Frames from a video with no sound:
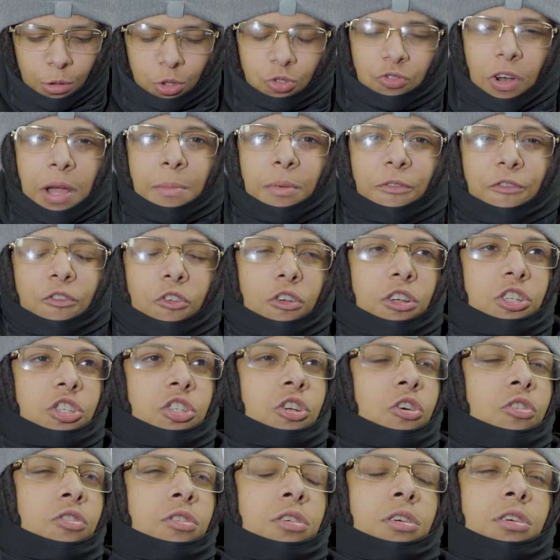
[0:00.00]
Oh, was oh, oh yeah,
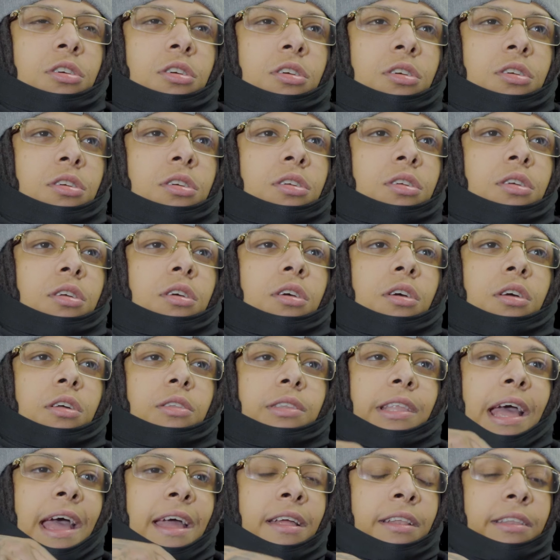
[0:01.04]
that's right. That's right.
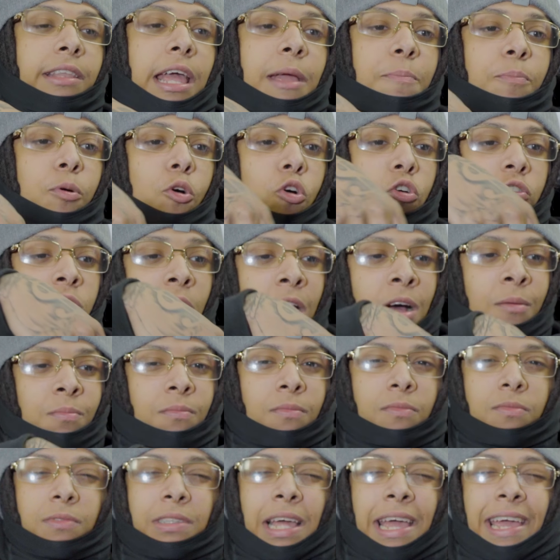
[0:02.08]
I'm then they pulled
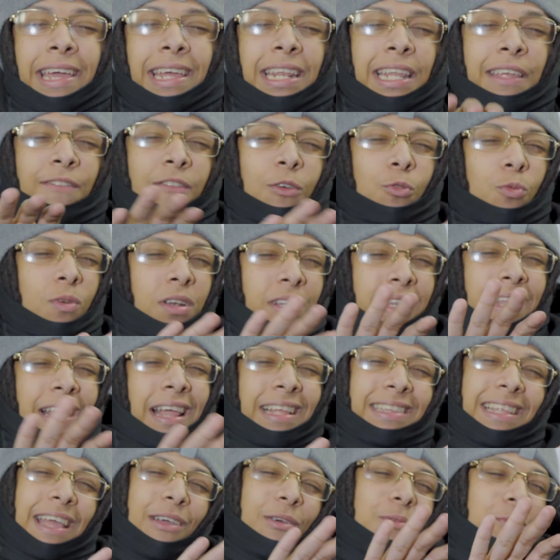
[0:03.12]
up. They ain't even want. They,
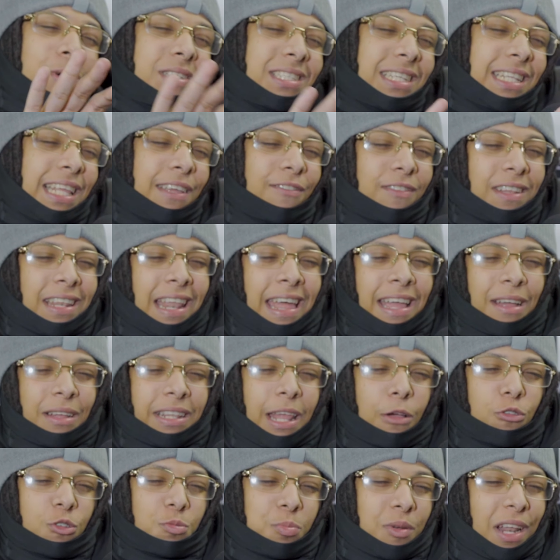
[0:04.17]
like they wasn't even like
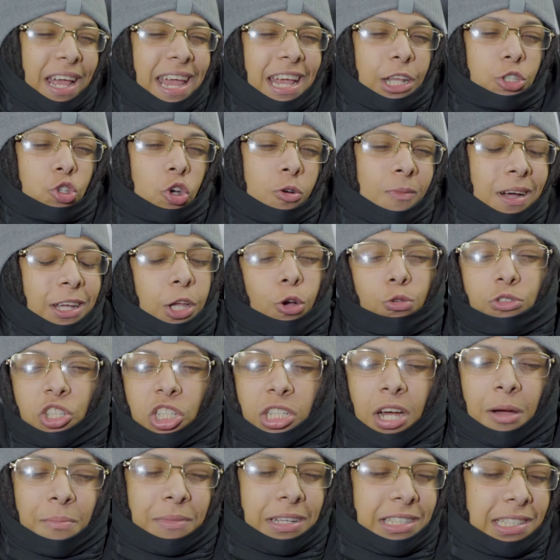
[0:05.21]
they was playing talking about yo,
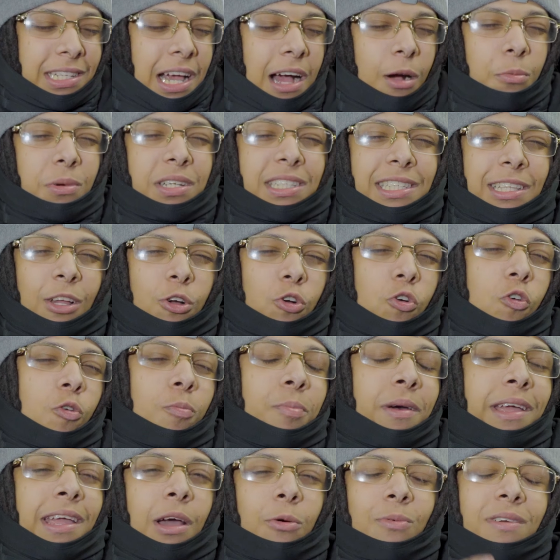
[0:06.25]
just come inside. We still gonna
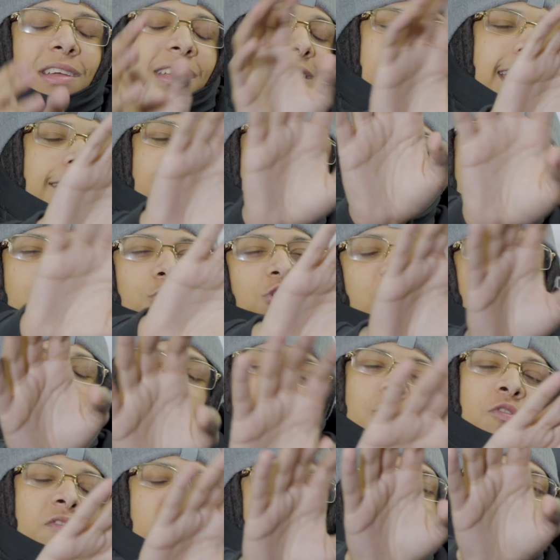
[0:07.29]
pay. We never do a
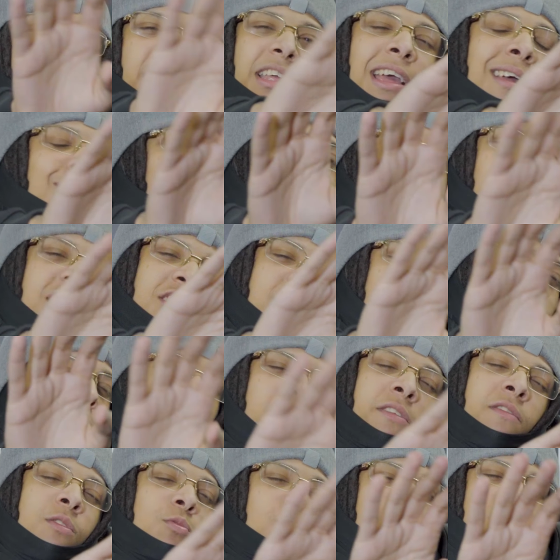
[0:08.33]
show over there again, brother. So
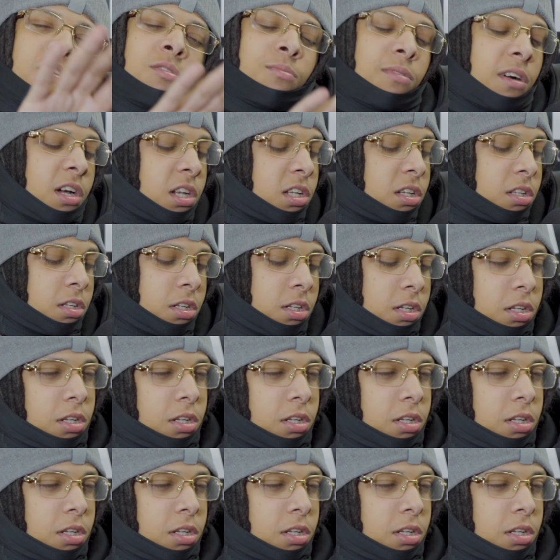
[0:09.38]
don't even worry about it.